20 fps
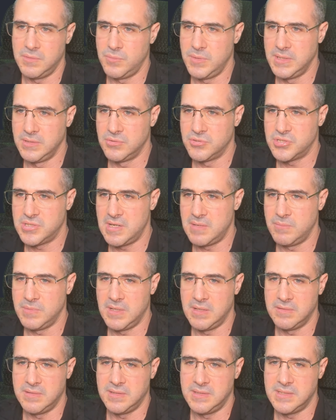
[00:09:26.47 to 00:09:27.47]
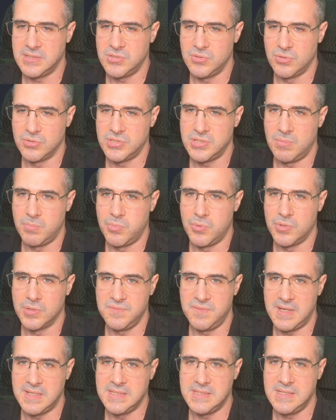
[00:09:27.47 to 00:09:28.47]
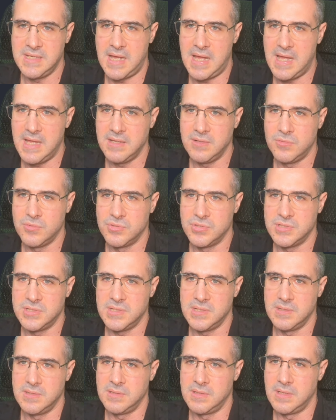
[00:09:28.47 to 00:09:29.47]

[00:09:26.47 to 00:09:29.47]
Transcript: Windows terminal that does not support fancy icons and